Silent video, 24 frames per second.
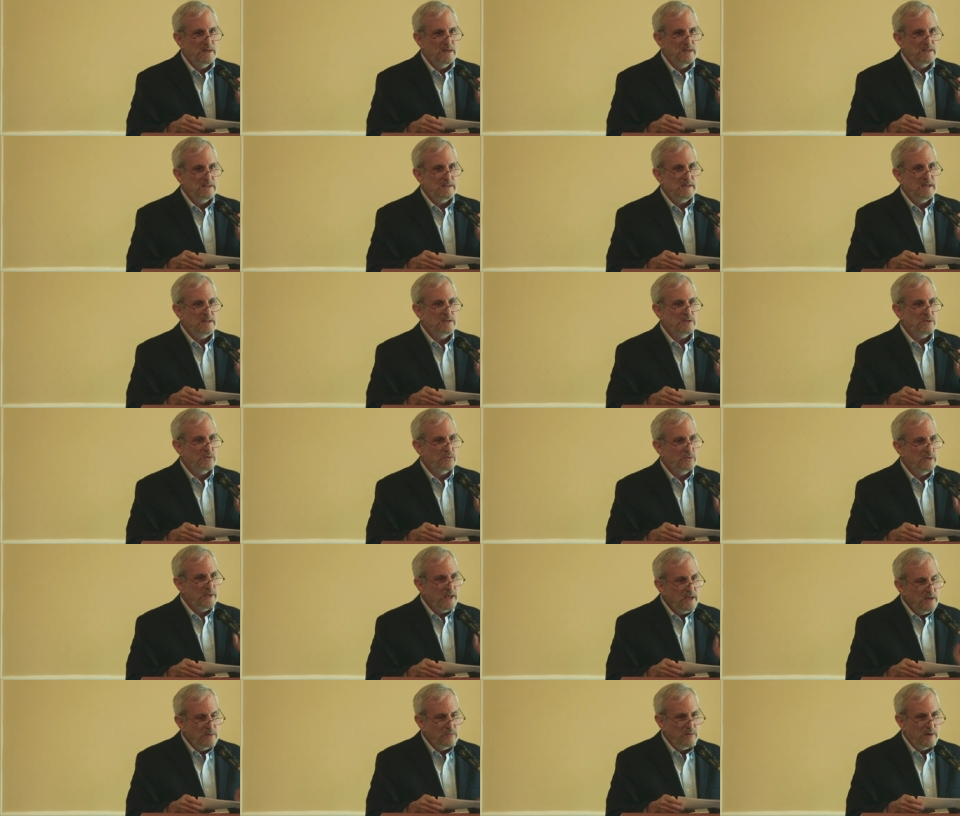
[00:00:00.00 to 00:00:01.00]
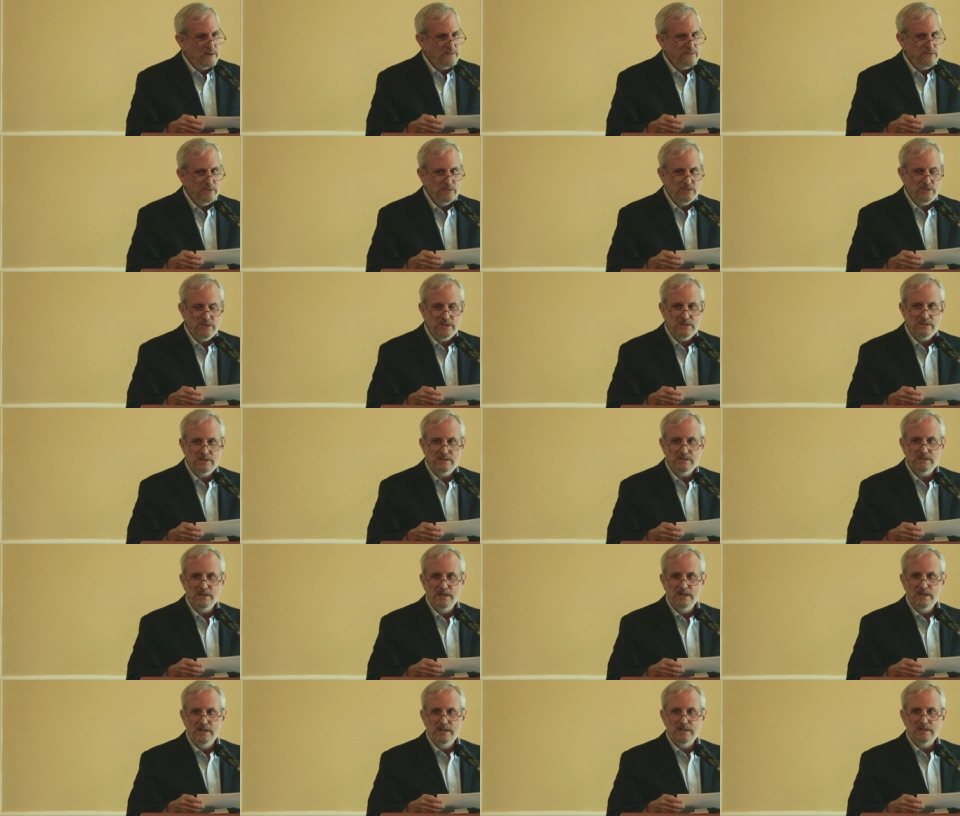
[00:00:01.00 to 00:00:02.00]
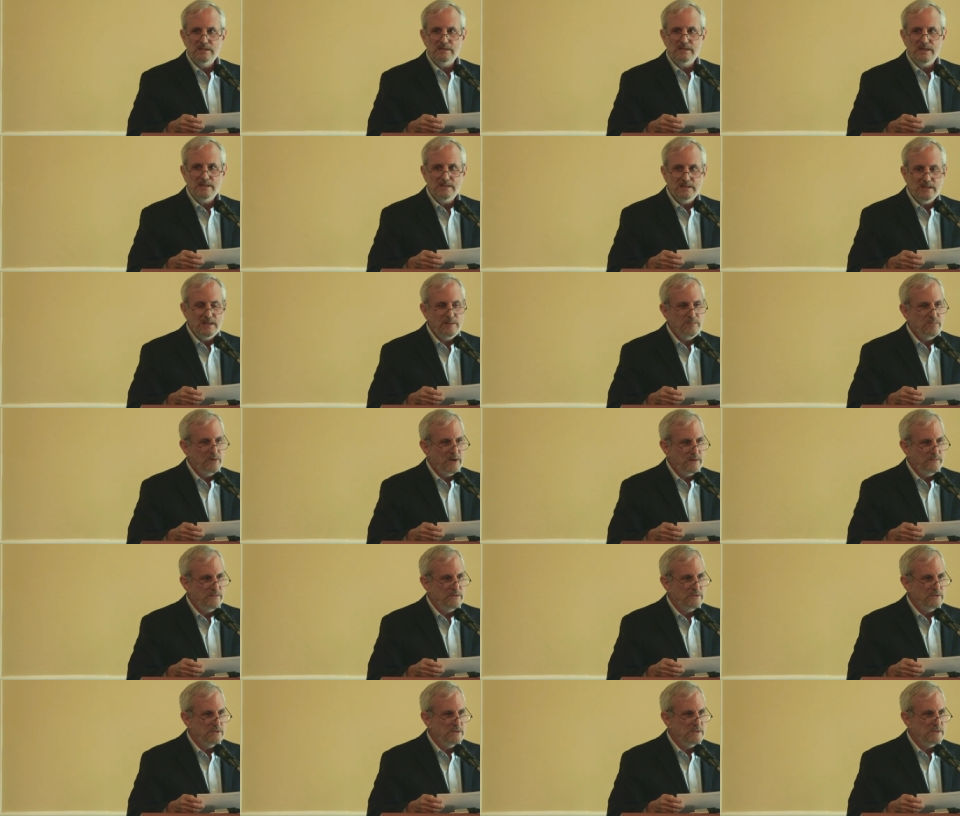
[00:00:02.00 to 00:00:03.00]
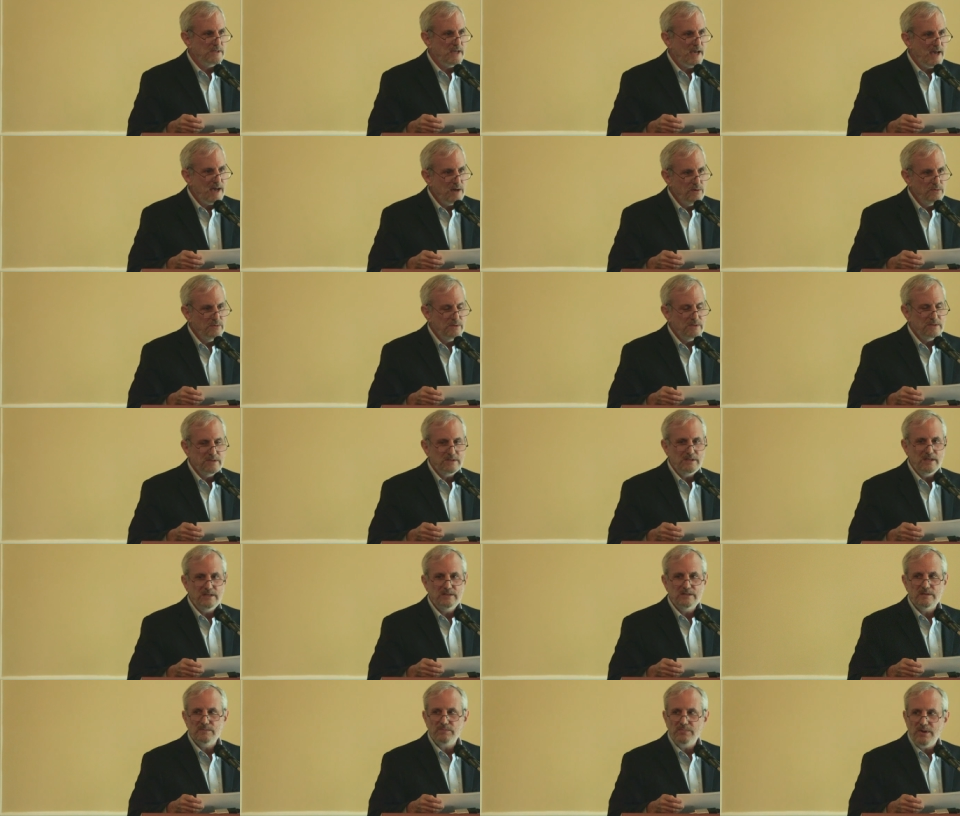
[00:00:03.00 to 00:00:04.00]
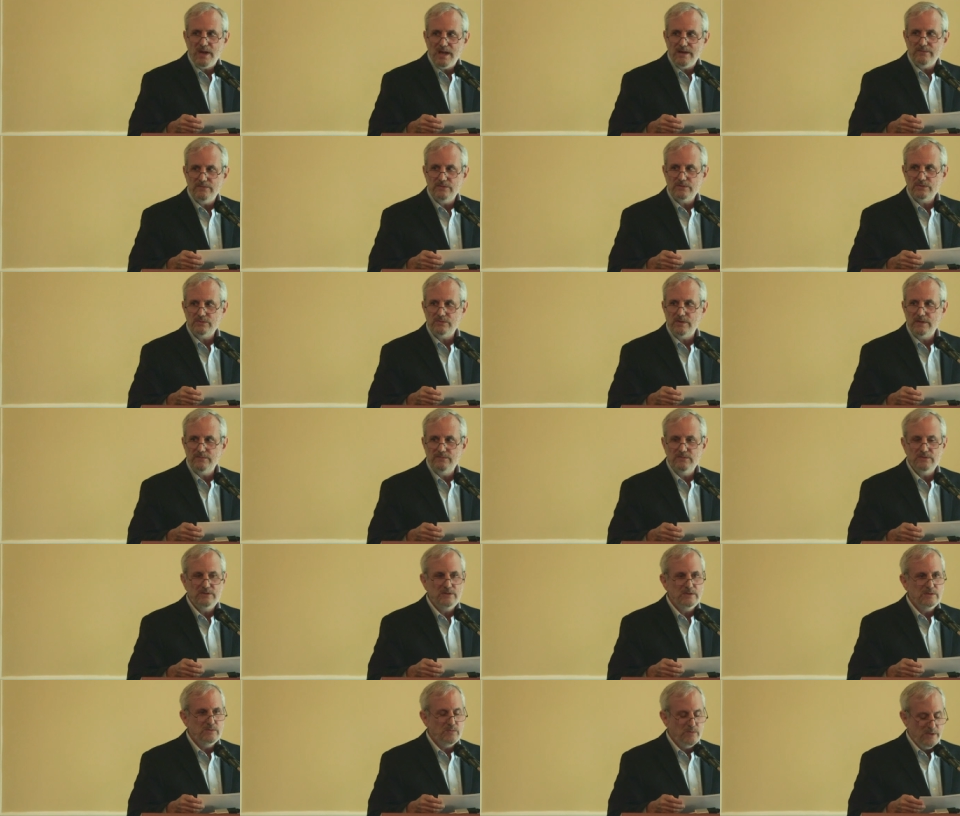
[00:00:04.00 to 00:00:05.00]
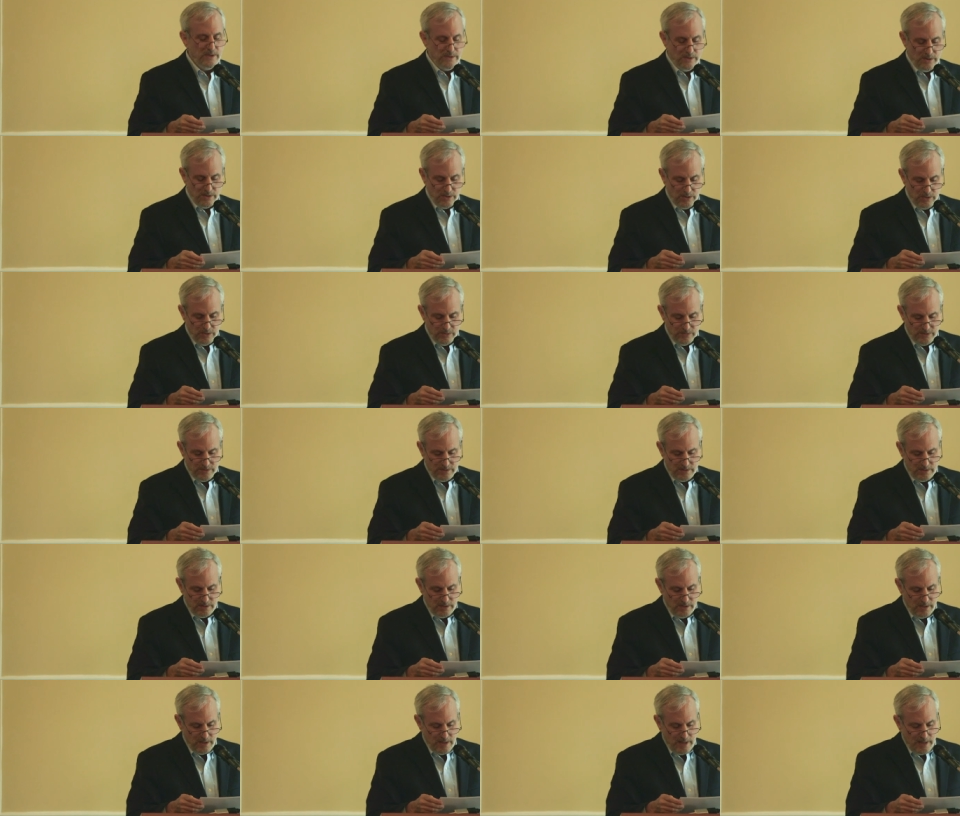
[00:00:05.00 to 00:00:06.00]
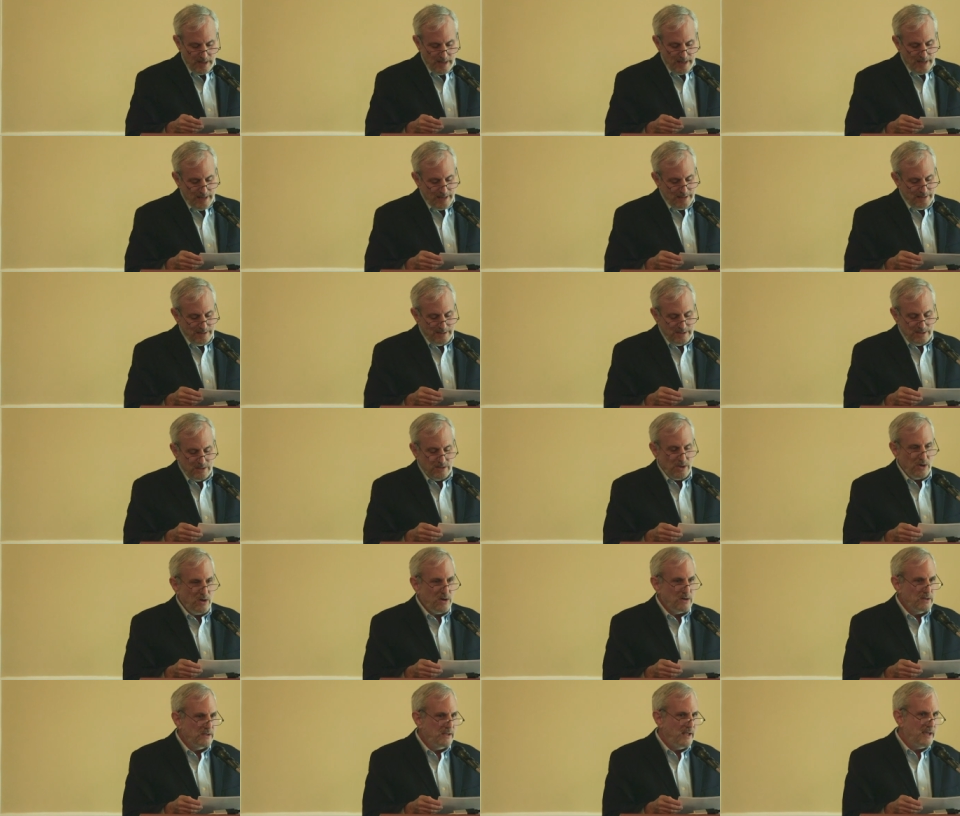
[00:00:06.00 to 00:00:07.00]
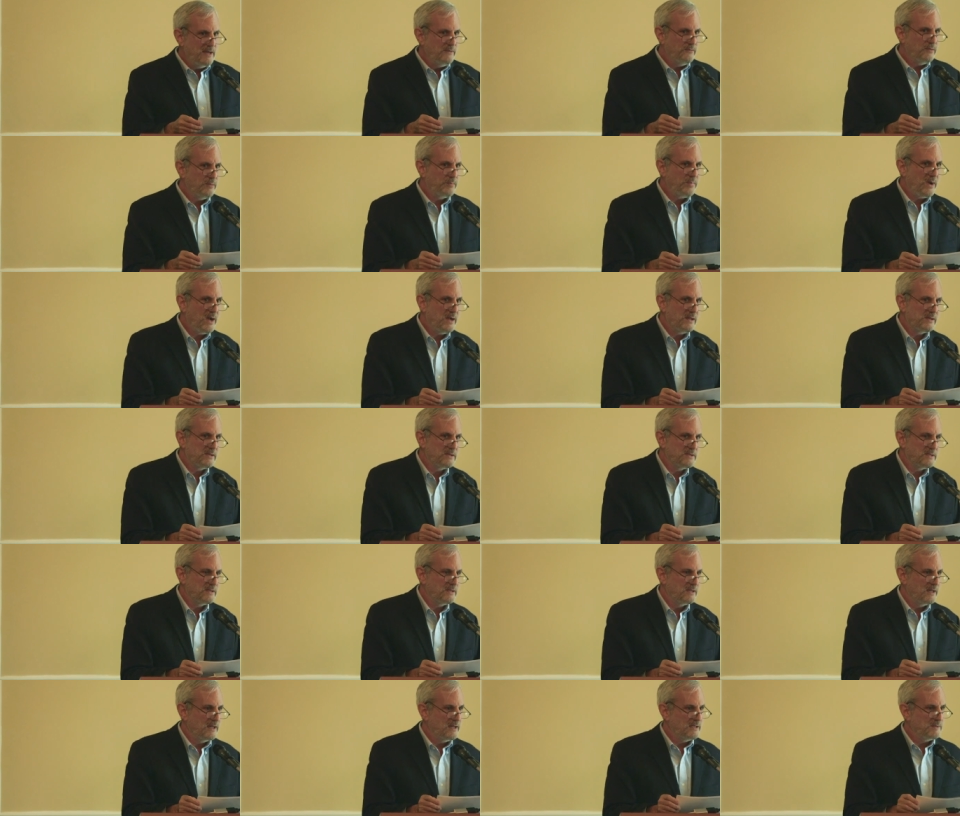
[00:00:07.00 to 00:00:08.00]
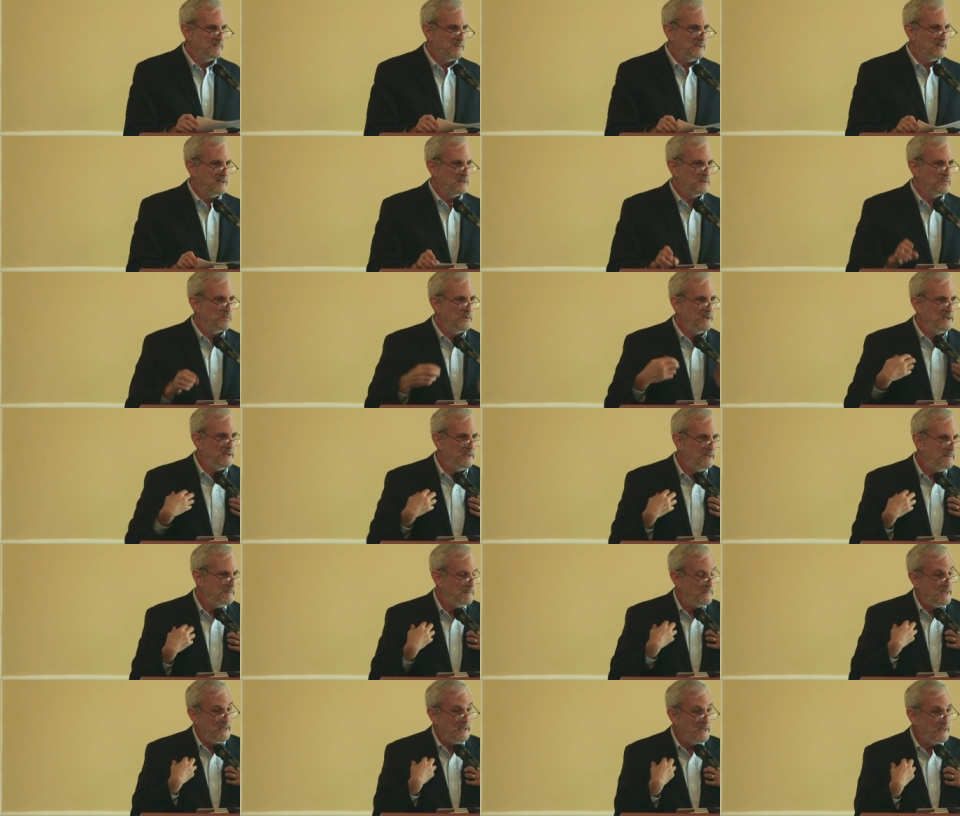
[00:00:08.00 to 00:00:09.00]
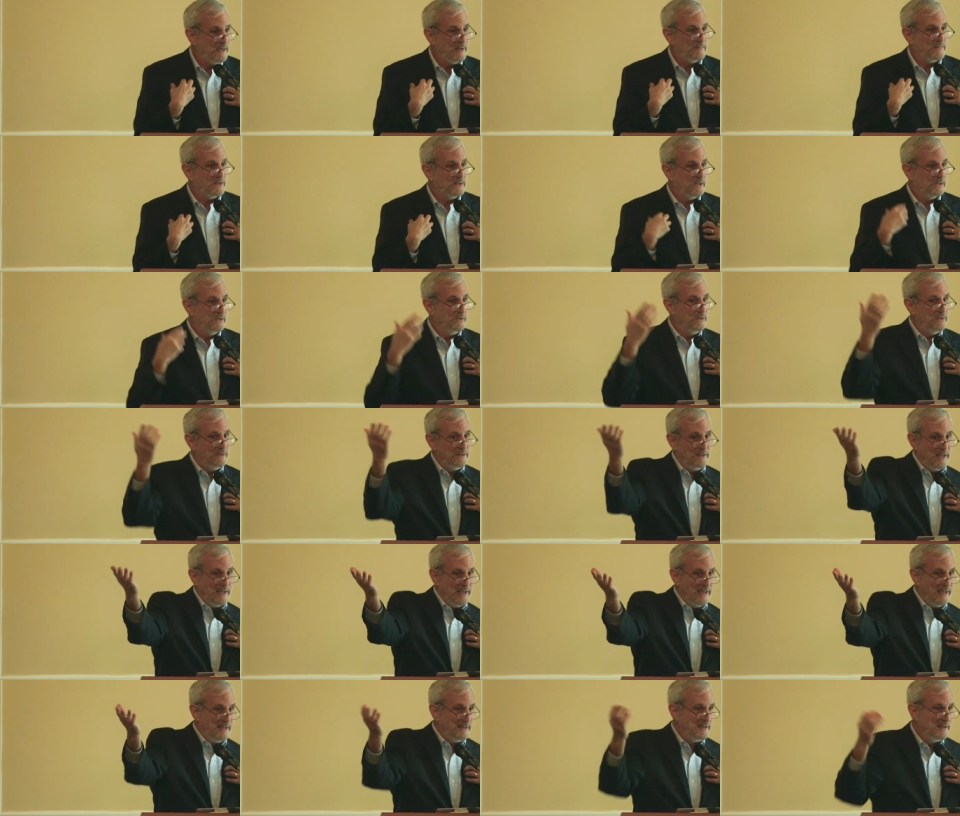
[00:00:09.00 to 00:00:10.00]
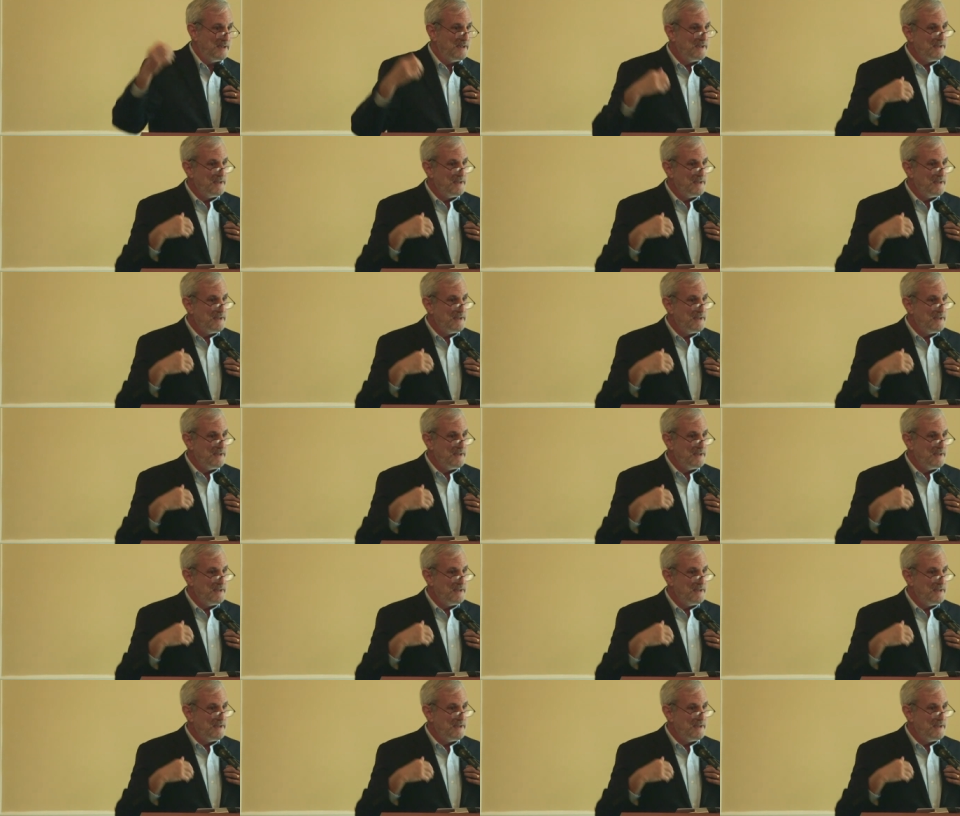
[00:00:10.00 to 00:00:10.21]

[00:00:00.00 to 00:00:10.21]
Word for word: States create refugees, states keep refugees out, states impoverish refugees when they're hosted. And this is a hard line for policy, guys, because we, me, I'm included, Anne,